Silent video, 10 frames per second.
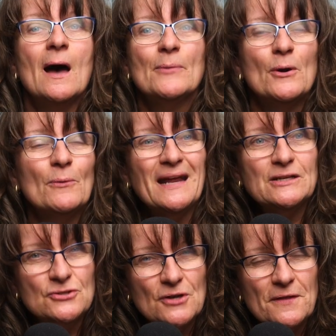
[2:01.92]
But when I
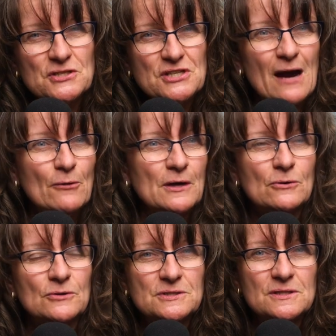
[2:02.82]
turn on the shower and
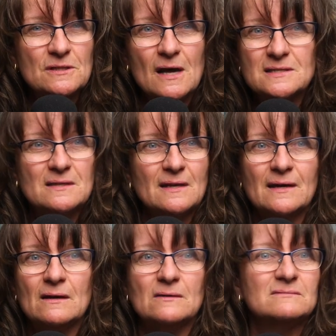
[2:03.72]
go into the closet, they
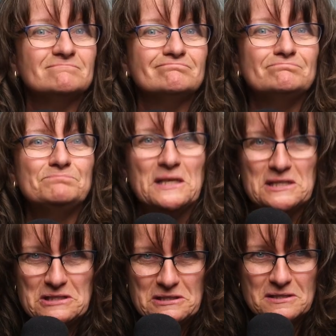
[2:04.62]
know
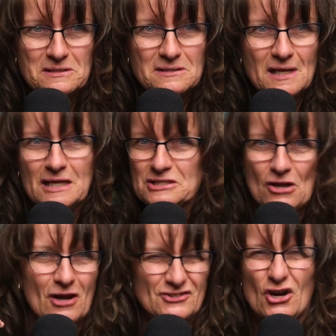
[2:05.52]
this is
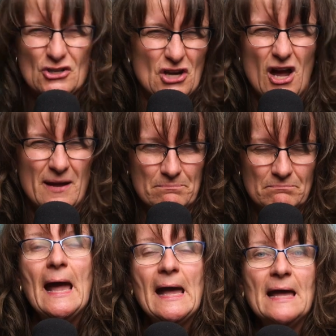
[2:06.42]
not dog time.
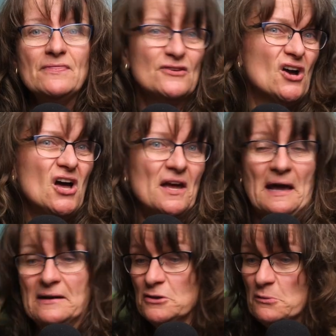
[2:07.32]
And they're gone.
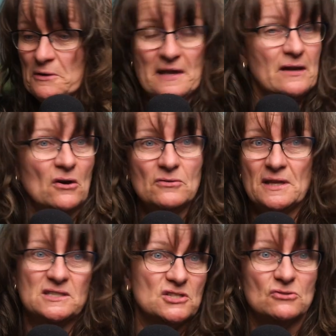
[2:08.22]
I don't know where they go.
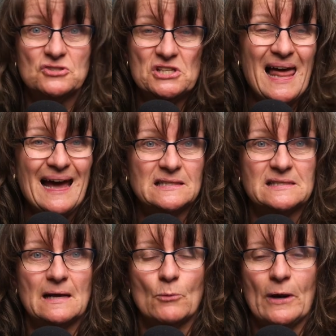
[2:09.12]
They just go chillax
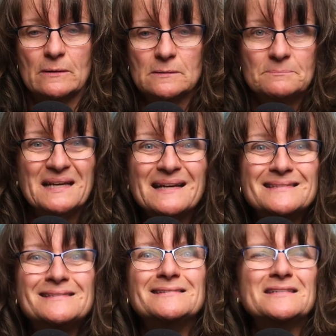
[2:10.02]
somewhere
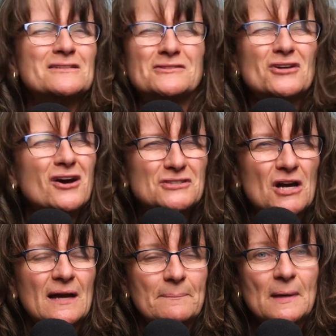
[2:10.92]
because it's not dog
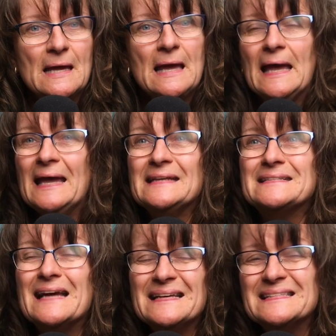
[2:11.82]
time.
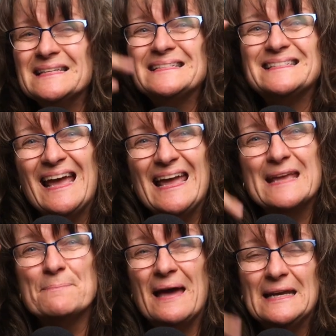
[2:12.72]
It doesn't
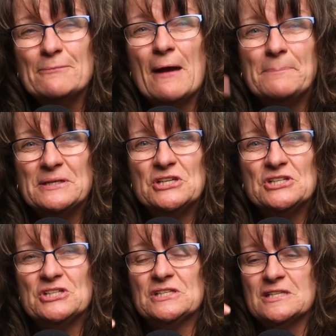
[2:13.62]
take many
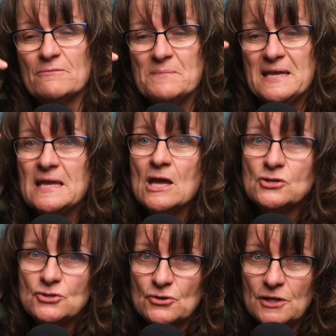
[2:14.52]
repetitions of me
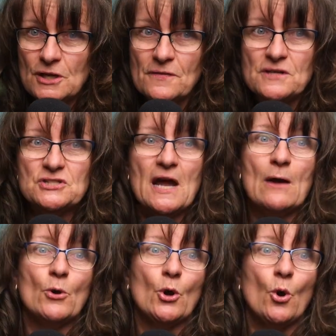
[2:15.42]
turning on the
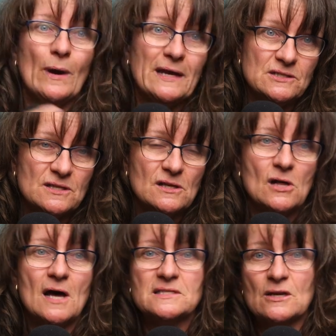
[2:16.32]
shower, going into the
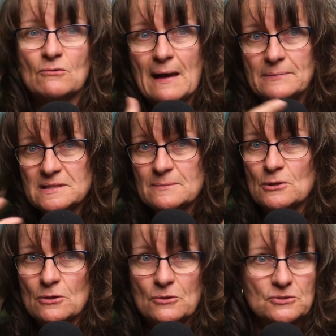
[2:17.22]
closet, grabbing some
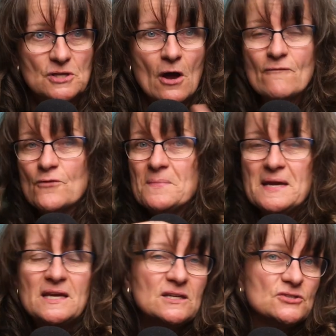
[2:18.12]
clothes for
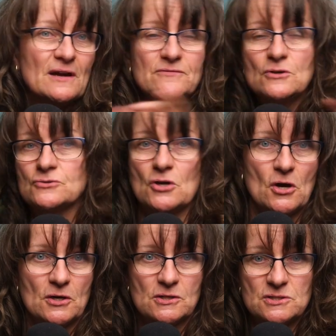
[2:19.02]
me to have no
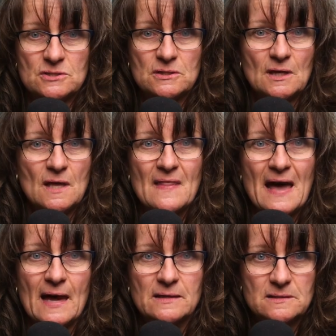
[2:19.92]
dogs in
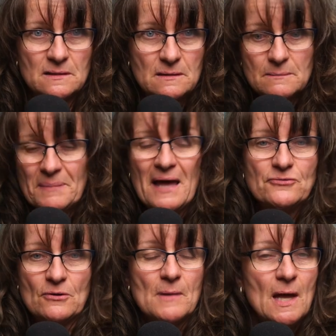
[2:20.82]
that
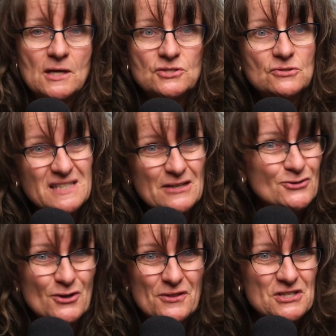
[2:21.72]
bathroom. As soon as I
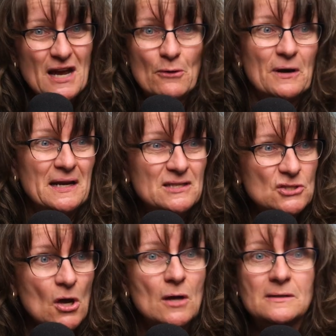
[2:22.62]
turn on the shower, it's
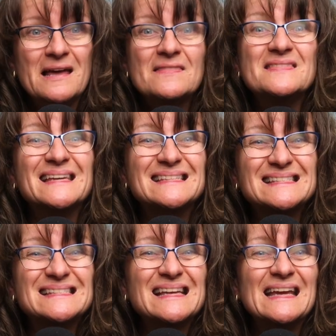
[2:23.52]
gone.
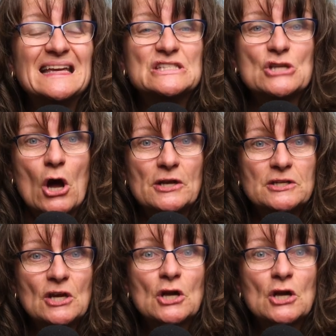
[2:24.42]
This is not